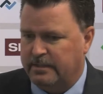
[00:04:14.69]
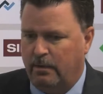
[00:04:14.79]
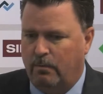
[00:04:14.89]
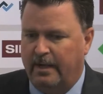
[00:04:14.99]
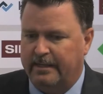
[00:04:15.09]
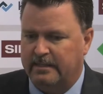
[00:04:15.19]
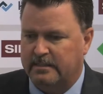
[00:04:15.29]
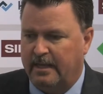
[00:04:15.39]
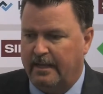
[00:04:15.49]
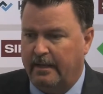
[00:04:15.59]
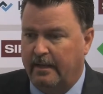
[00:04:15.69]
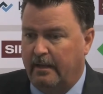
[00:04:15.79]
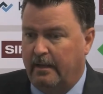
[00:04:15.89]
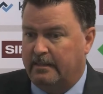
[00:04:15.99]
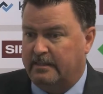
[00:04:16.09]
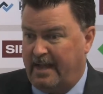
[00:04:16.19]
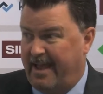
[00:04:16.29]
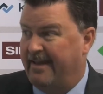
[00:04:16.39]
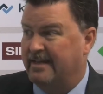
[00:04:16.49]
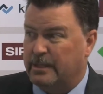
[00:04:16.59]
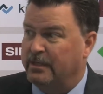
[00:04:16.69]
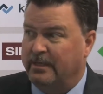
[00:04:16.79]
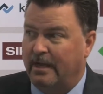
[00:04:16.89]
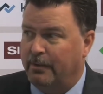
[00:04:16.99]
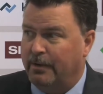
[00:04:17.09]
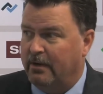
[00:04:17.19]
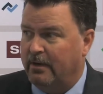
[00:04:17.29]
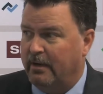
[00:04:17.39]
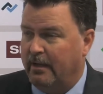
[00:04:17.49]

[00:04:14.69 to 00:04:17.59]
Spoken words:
So one can say 10 is a good number